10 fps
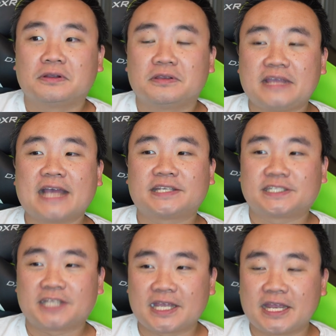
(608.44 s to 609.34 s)

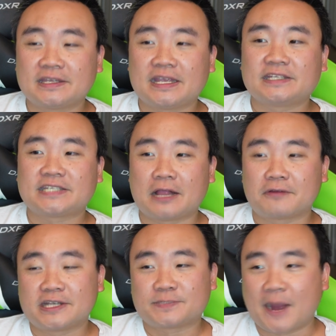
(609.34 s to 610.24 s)
Yes, chicken and
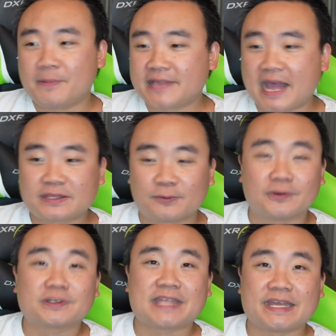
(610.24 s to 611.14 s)
celery is probably not the
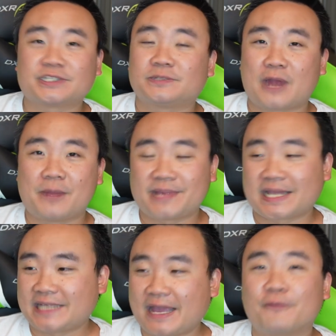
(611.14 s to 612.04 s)
worst dish and probably
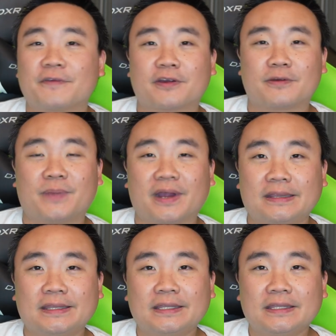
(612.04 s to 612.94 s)
got you healthier,
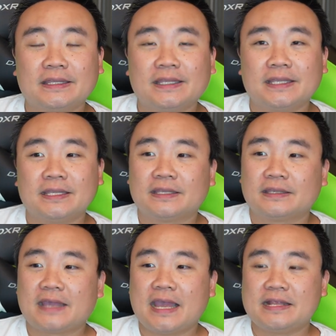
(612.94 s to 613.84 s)
but
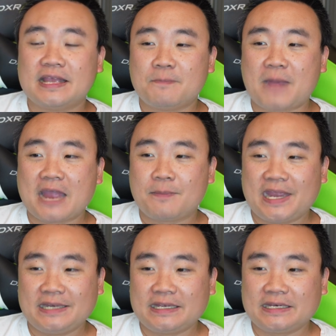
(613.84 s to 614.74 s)
it, in my
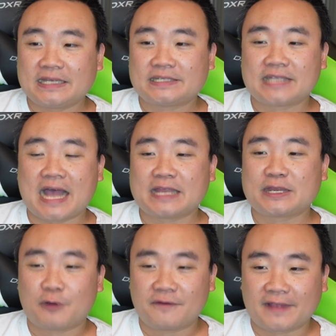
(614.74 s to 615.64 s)
opinion, it's not
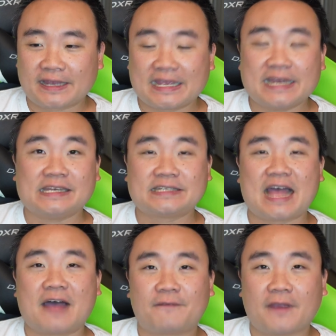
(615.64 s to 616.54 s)
equivalent and it's
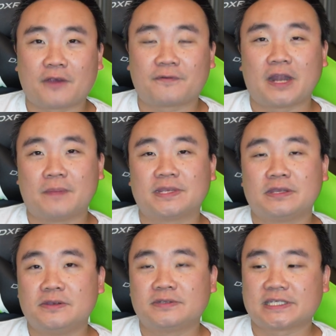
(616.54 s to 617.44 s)
not fair for them to
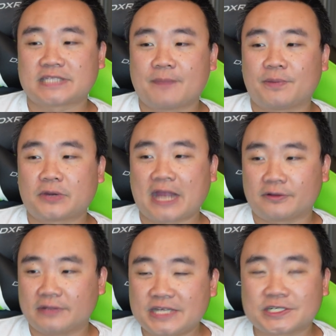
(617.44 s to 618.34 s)
use this type of
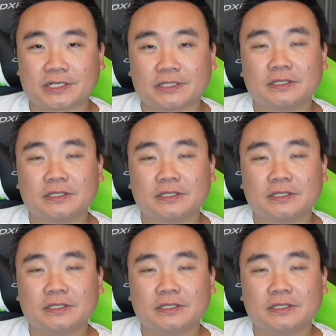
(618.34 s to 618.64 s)
calculation.